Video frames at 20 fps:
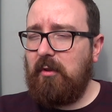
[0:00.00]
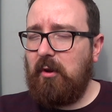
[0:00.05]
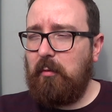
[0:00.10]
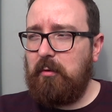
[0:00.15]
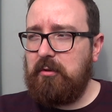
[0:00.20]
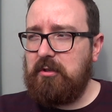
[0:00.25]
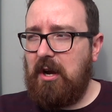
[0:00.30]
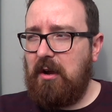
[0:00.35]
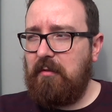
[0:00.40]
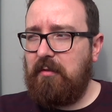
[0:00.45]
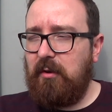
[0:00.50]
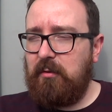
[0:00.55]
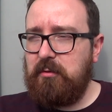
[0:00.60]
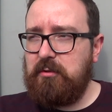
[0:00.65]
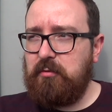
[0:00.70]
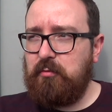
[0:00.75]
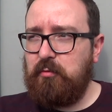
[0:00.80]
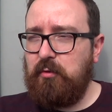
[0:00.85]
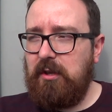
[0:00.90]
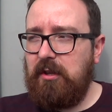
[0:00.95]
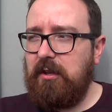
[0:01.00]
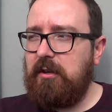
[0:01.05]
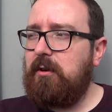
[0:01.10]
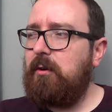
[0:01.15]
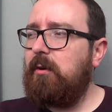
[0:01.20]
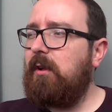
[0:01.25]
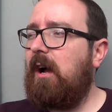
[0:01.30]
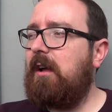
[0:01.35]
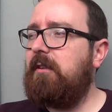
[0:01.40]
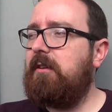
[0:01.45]
which I thought was a really
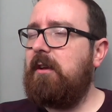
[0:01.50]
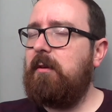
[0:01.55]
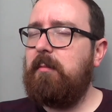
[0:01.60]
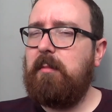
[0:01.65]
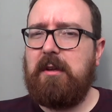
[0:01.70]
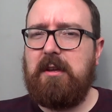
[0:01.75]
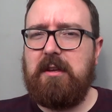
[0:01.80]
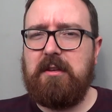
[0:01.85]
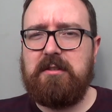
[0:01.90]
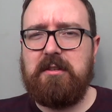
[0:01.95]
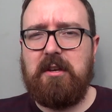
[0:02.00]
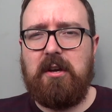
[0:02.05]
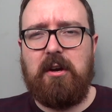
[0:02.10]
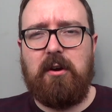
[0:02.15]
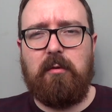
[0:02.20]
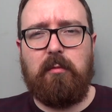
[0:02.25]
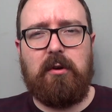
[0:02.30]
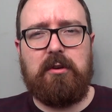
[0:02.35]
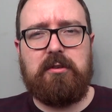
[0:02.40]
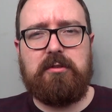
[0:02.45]
cool idea because what